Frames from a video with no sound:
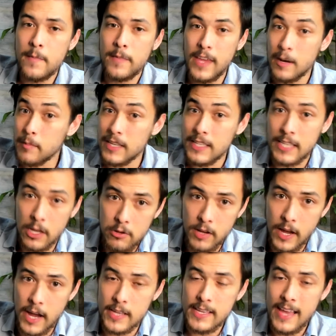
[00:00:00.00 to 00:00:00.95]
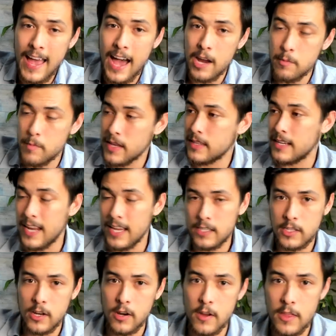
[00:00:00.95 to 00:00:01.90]
And I'm going to tell you guys how to make the
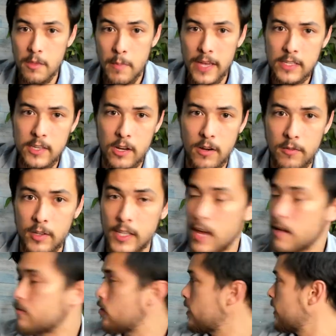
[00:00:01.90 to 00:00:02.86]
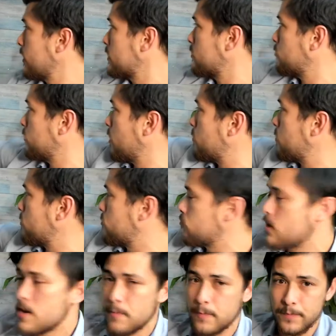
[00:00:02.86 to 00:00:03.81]
next year the best year of your life. All right, that's number three.